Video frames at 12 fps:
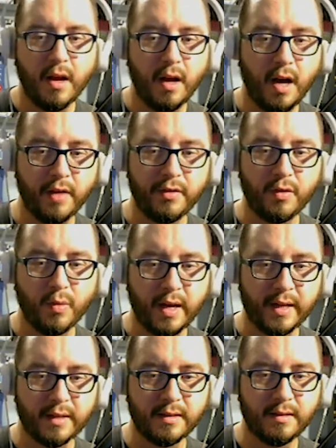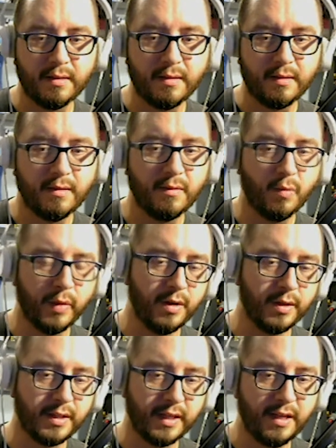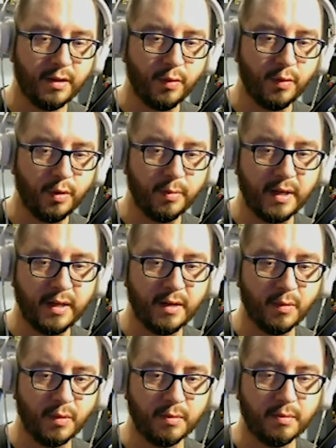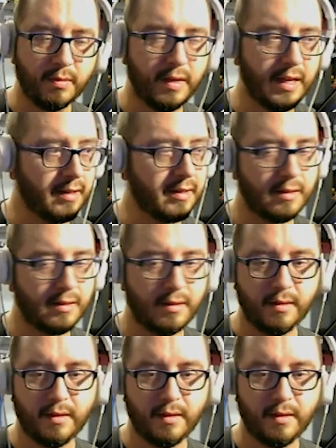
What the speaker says: Otherwise, we know it's a kill room and it will kill us.